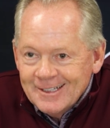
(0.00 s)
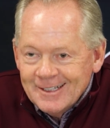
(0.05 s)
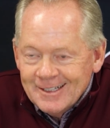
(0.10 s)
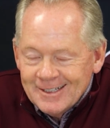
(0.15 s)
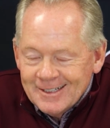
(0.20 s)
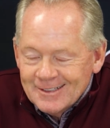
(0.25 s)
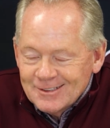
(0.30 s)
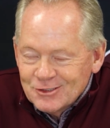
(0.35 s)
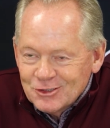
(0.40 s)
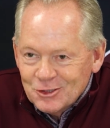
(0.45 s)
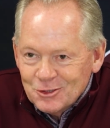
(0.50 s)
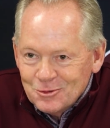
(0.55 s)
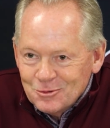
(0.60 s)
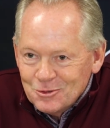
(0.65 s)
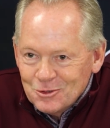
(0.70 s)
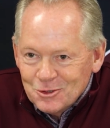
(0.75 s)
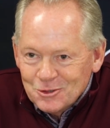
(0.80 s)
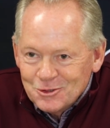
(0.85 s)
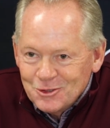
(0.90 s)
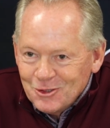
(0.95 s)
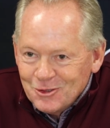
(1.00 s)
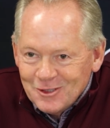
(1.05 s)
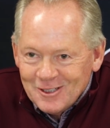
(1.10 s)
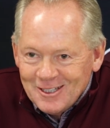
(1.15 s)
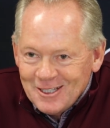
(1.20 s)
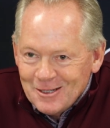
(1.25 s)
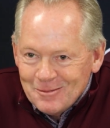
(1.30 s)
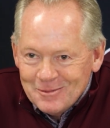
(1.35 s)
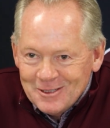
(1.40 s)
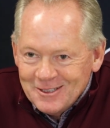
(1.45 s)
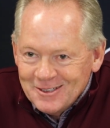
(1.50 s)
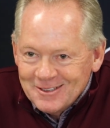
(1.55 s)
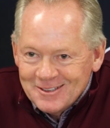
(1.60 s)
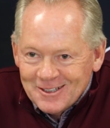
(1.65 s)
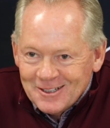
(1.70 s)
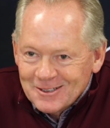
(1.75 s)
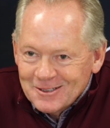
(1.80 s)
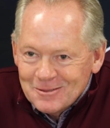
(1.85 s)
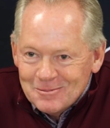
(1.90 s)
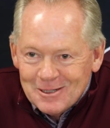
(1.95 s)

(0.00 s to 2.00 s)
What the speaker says: Yeah, certain rules don't allow me to talk